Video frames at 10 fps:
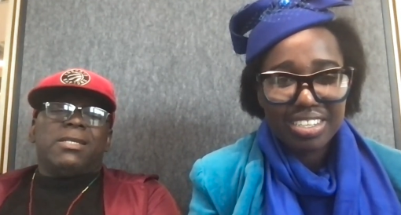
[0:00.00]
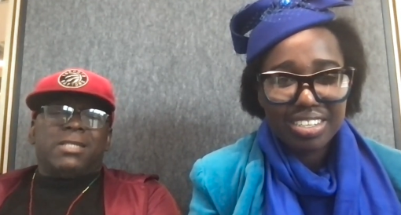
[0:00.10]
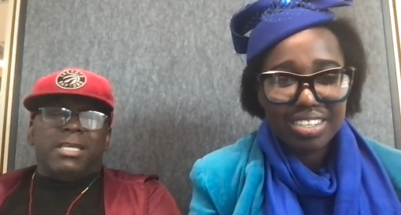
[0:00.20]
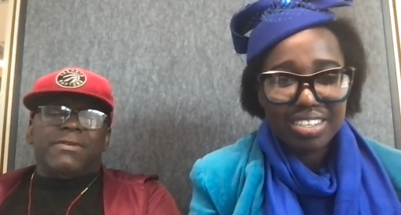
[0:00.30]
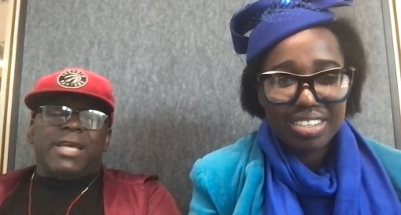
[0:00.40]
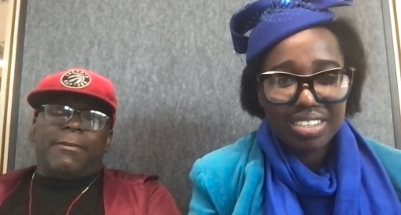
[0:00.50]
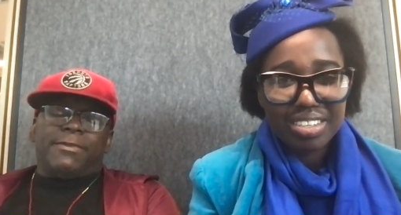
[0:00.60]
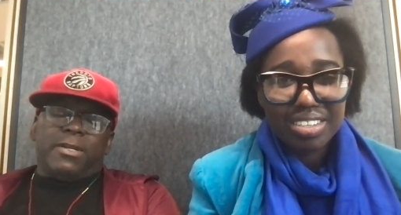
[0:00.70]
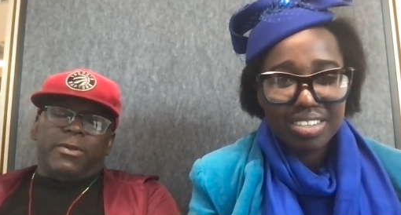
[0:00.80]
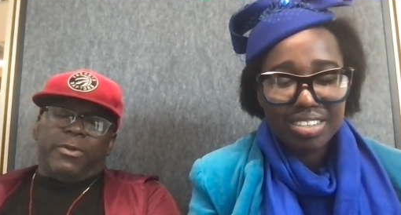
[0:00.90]
Speaker 1: Steve's
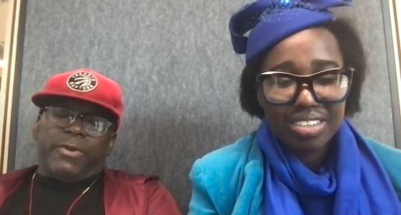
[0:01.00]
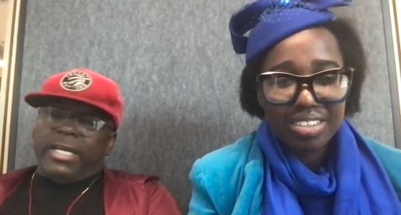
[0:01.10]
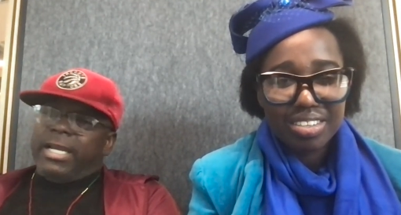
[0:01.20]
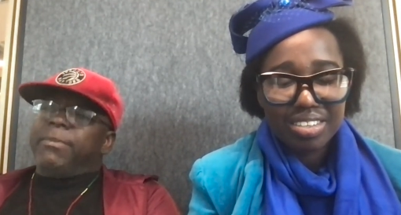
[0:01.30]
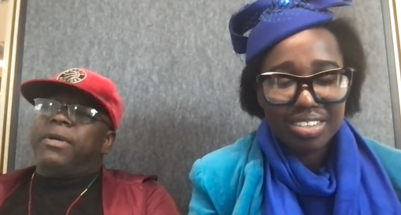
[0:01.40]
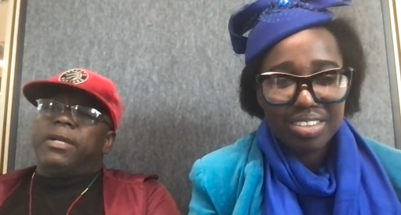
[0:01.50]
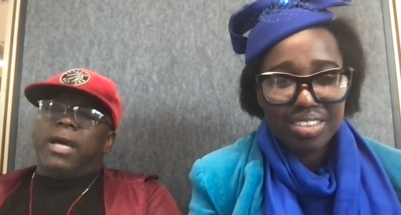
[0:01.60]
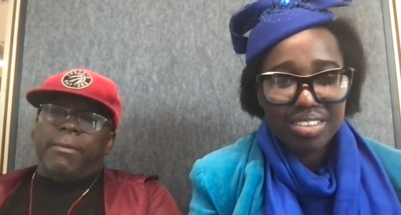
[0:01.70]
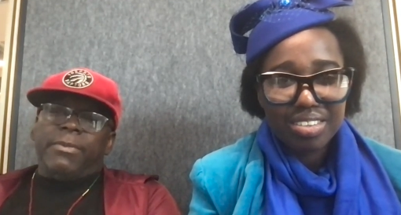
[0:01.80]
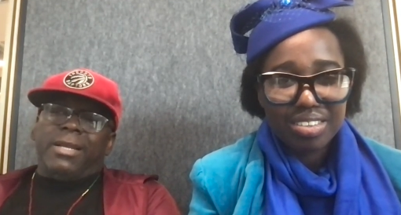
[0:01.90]
absolutely right. I'm
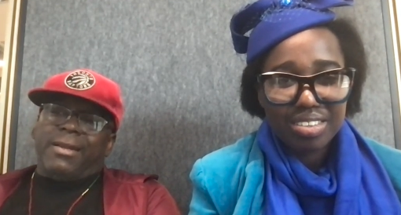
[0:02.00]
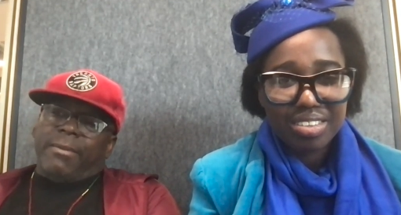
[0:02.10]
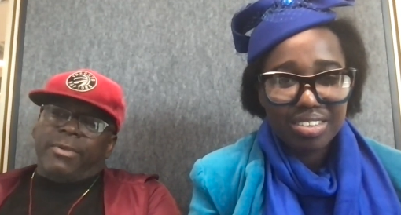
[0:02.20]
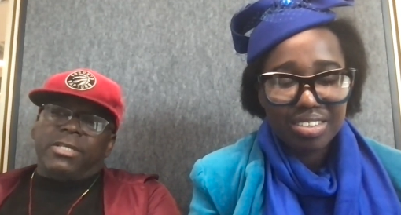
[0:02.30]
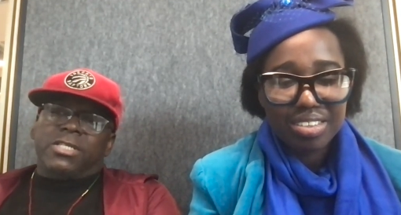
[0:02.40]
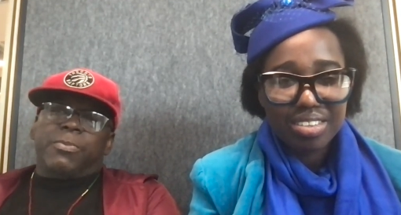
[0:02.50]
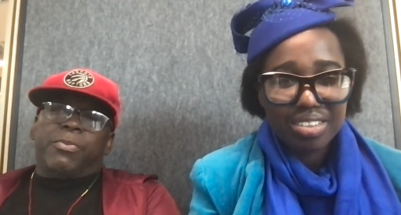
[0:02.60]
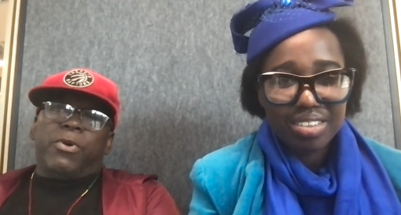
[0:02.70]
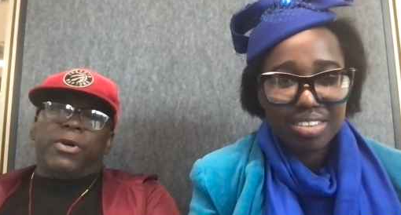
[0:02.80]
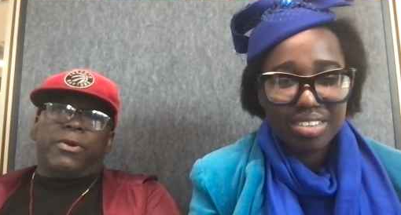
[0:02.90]
gonna I'm I'm gonna
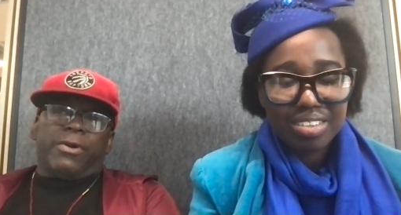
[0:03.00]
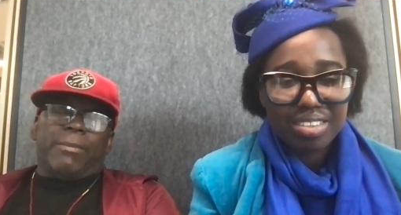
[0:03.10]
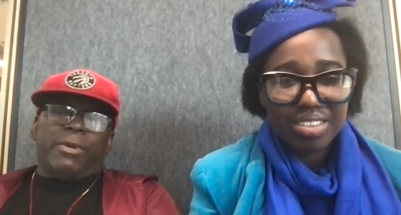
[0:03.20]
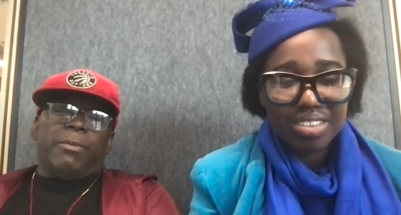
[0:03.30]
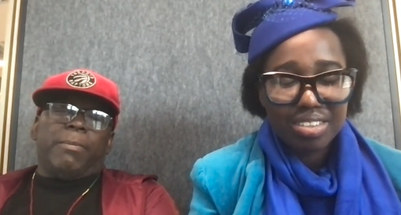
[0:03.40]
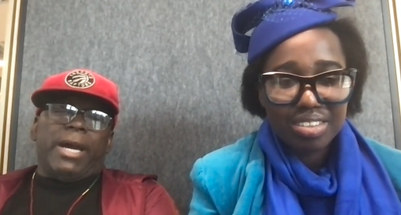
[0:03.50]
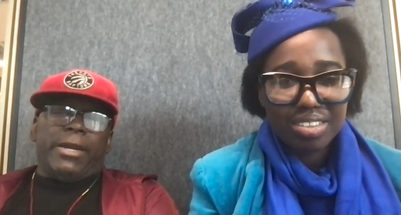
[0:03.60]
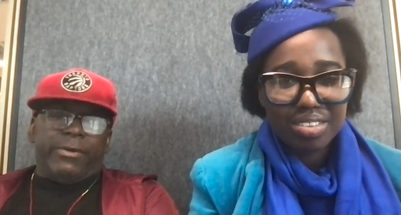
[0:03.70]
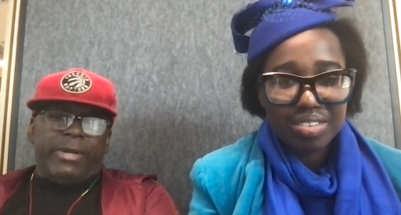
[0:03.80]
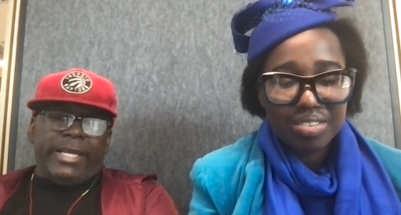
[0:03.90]
support her. I'm gonna
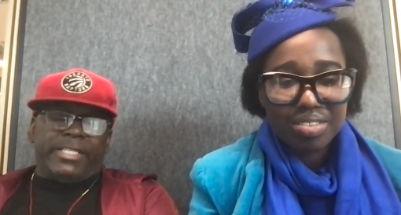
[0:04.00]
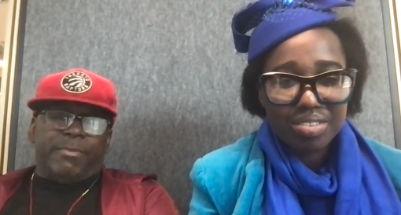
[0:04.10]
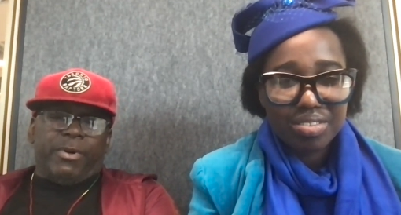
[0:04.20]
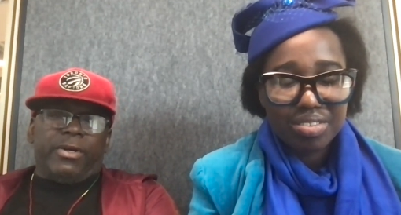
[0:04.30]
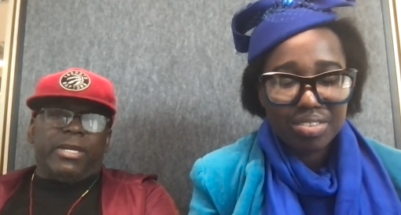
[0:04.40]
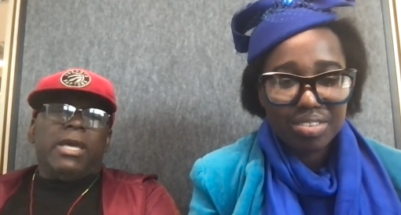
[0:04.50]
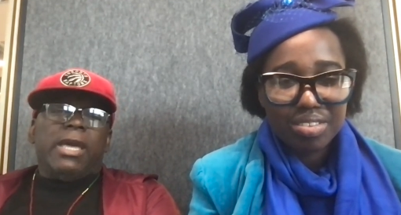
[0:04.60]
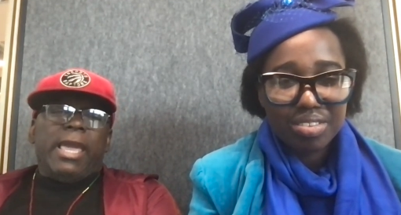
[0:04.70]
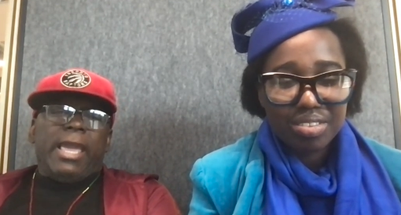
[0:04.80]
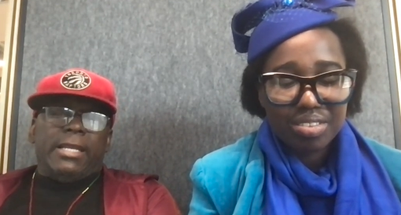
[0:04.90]
buy her next book
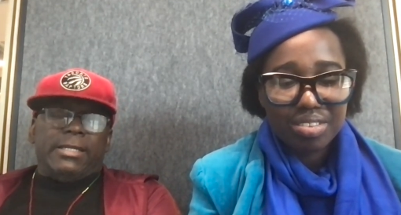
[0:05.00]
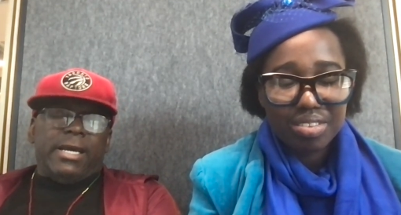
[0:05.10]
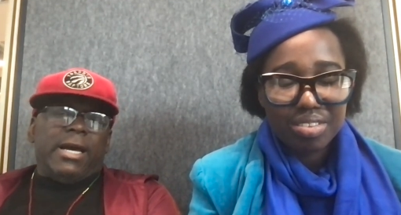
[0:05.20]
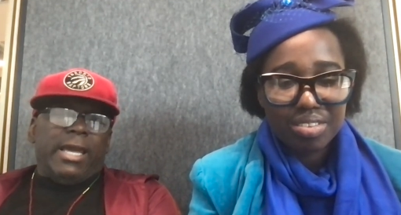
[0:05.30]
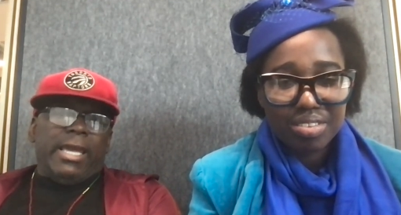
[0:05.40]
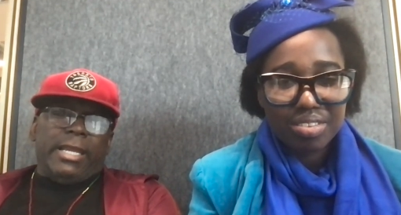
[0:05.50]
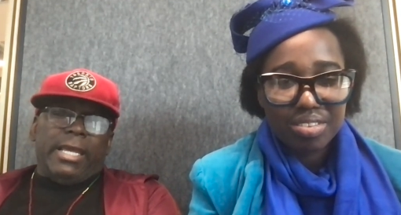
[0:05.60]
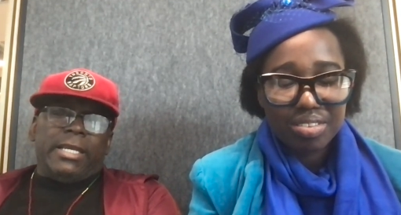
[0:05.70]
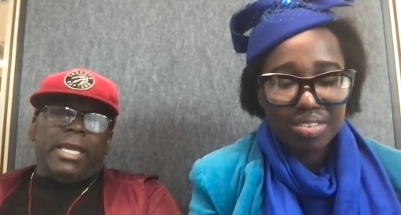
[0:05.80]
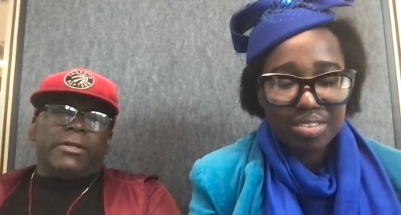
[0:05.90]
and uh,
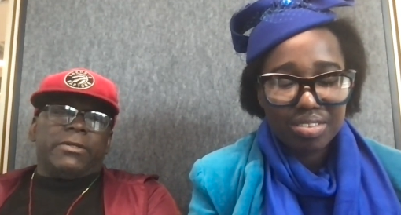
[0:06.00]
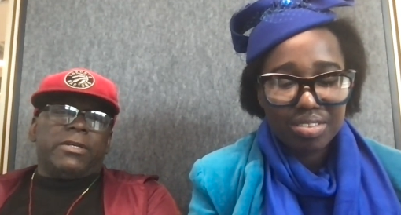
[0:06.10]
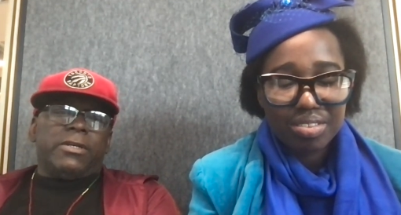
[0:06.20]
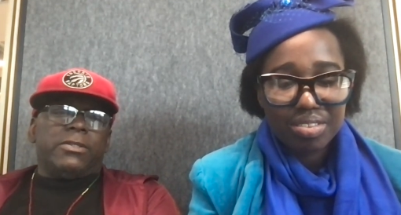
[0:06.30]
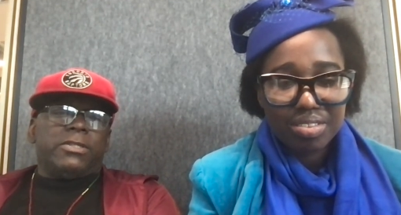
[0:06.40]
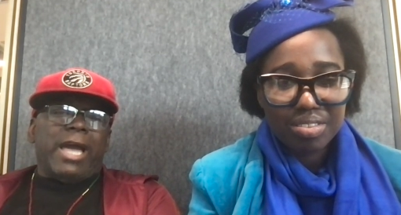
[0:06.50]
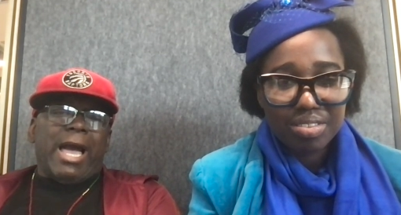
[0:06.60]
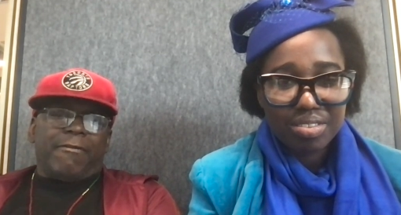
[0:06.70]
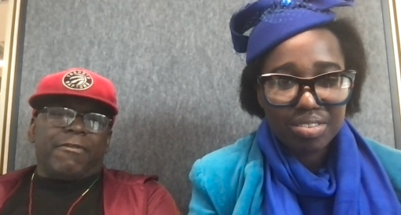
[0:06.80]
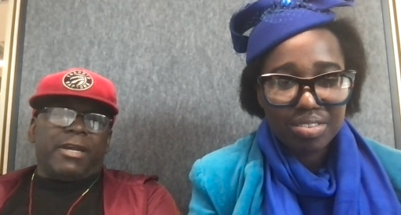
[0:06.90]
and and get her to
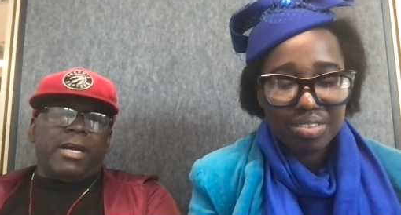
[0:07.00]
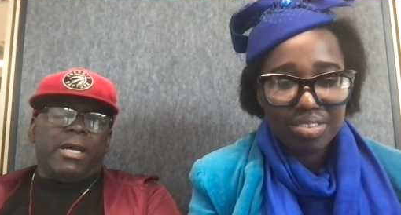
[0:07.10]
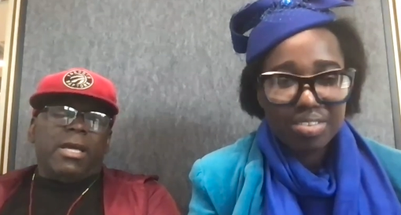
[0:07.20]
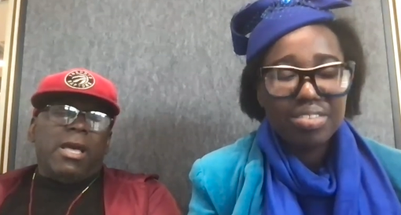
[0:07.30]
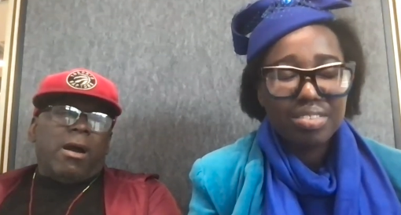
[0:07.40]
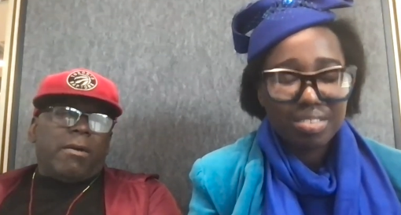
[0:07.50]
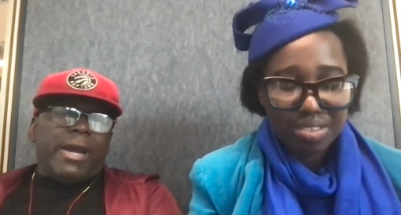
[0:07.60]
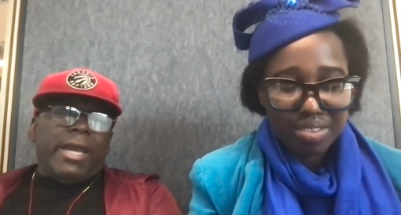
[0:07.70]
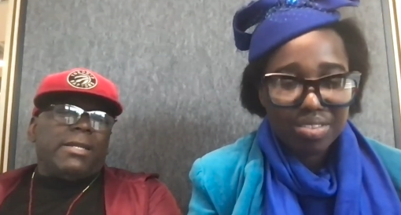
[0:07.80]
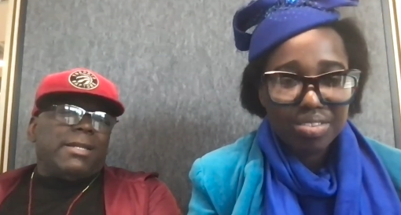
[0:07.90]
to Africa. All right,